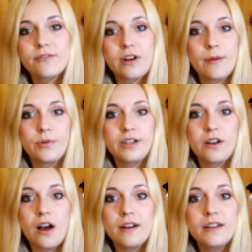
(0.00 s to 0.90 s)
after I put it
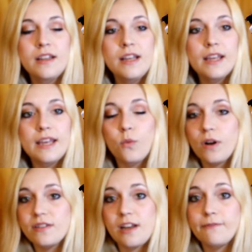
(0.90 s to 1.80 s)
on, it
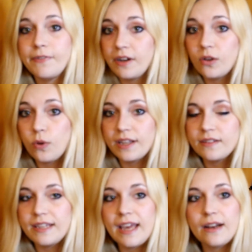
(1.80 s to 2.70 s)
wears off very
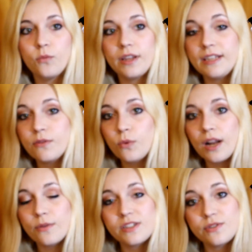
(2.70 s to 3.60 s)
quickly. And even when When
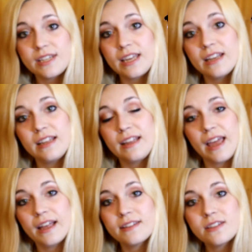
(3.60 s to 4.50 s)
I was using it in the
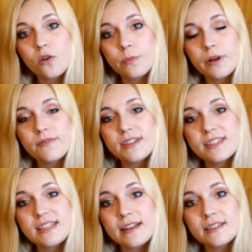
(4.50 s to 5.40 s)
hand soap of
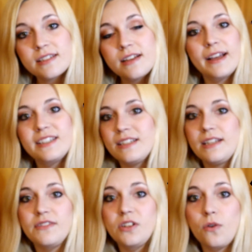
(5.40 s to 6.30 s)
this scent, I didn't
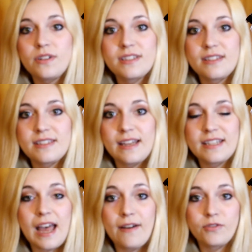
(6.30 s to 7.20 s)
even notice the scent
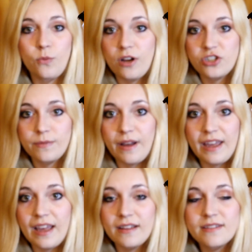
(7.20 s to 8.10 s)
after washing my
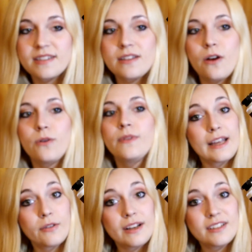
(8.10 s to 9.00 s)
hands. So
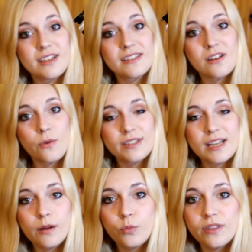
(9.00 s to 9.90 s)
layering does always
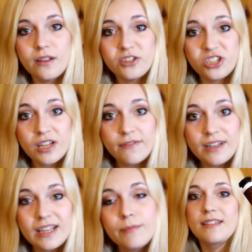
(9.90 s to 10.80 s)
help with
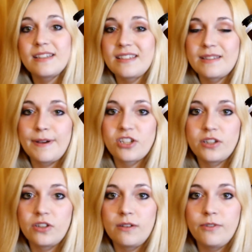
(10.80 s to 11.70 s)
longevity. This is
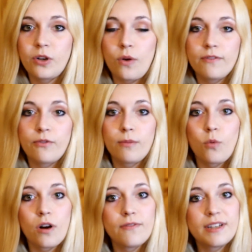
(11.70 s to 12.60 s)
especially good if you're going for
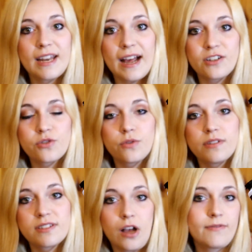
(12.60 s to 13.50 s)
more of a natural
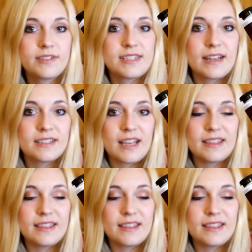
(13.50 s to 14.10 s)
soft scent